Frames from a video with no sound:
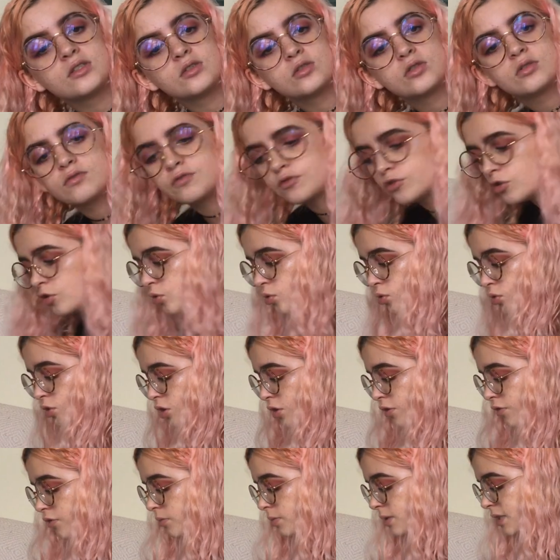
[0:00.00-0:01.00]
is
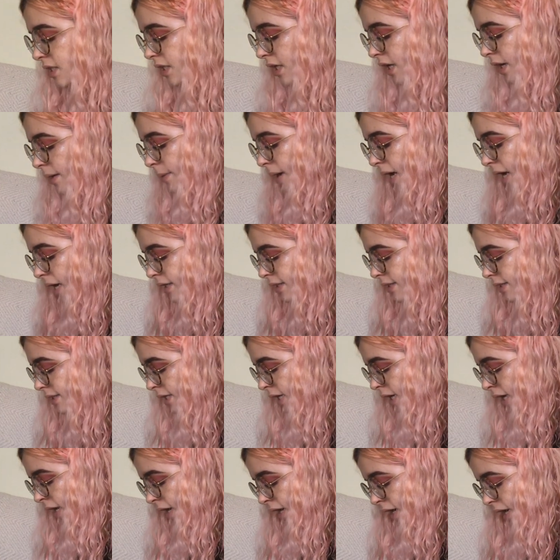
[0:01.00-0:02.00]
also from TK Maxx,
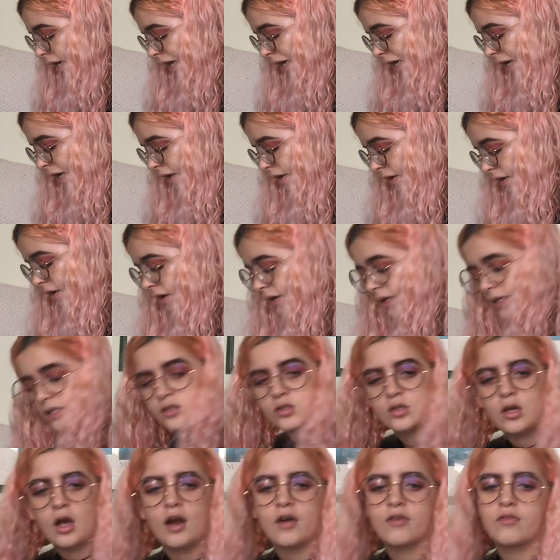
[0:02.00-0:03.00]
and
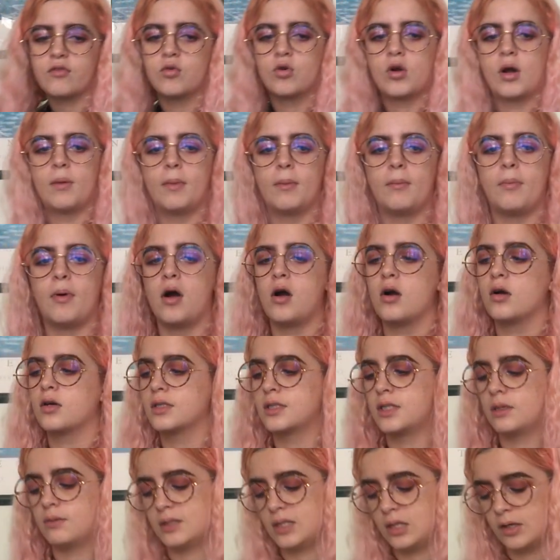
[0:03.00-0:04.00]
it's kind of all come apart
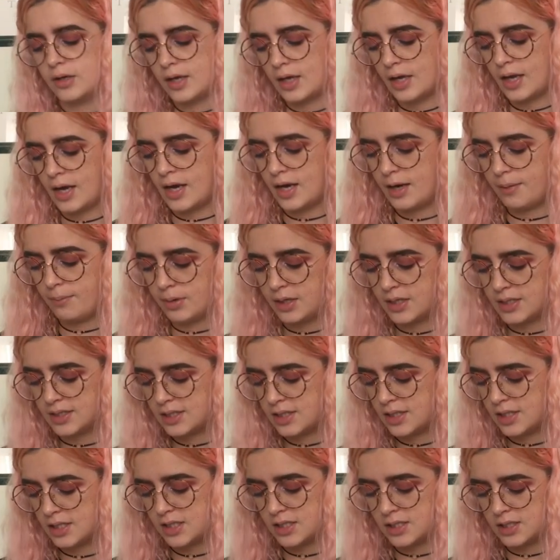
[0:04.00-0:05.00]
because I was looking at it, but
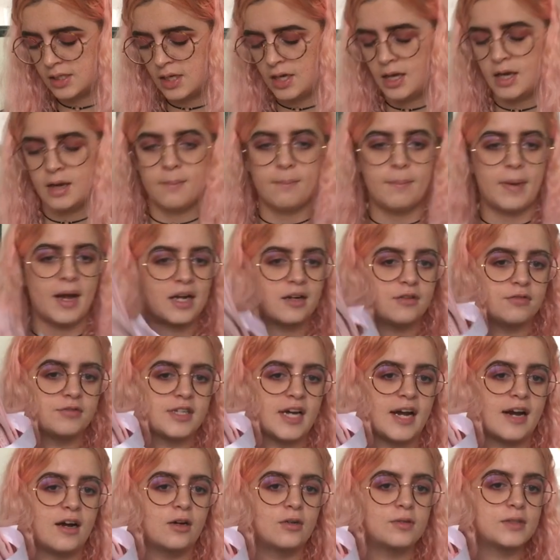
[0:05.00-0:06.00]
it's this pack of
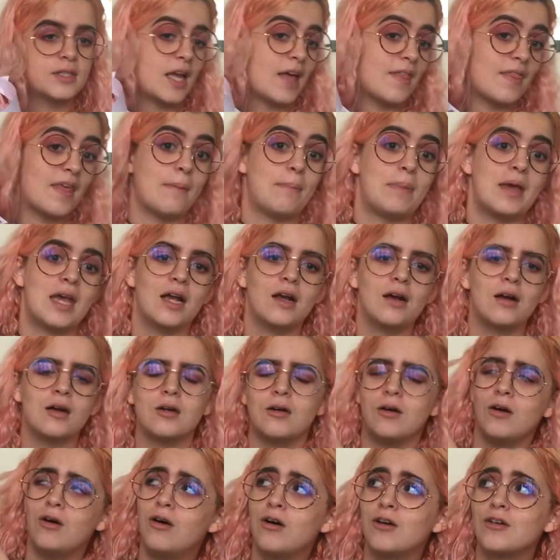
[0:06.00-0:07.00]
towels, and they're pink.
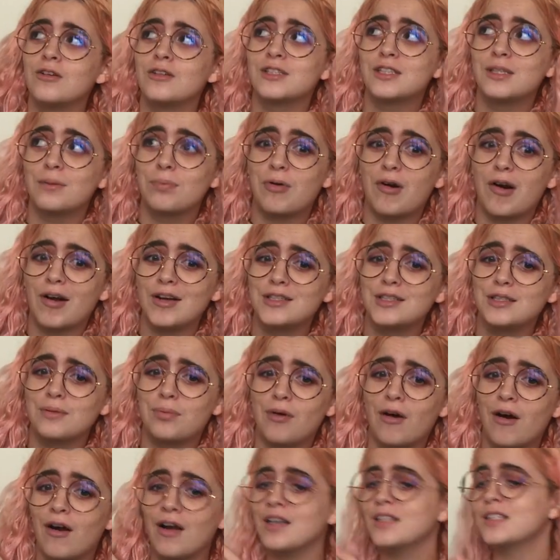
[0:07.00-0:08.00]
Surprise,
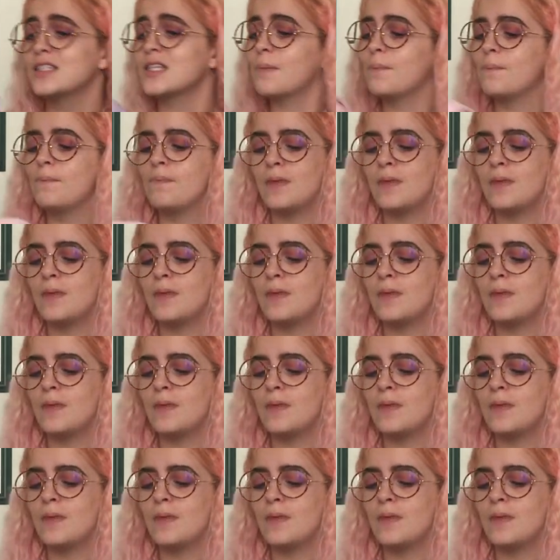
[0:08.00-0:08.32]
surprise.